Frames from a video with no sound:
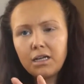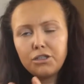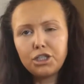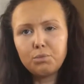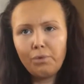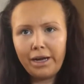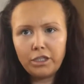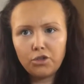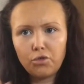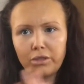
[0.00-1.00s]
Just
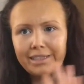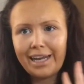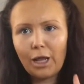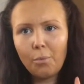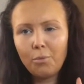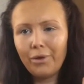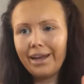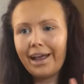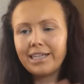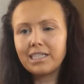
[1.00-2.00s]
brightens your whole skin up really
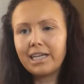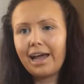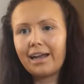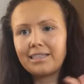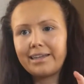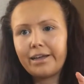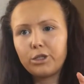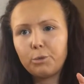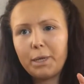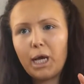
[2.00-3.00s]
nicely, and it
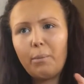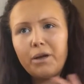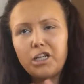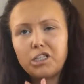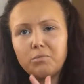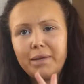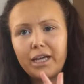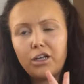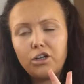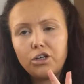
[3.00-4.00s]
sets your makeup. It doesn't
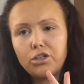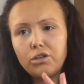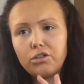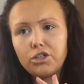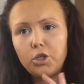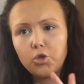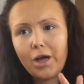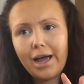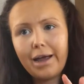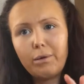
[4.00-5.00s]
make it look too
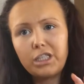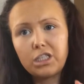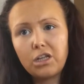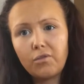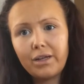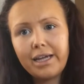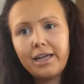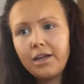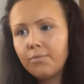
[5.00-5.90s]
dry, which is lovely.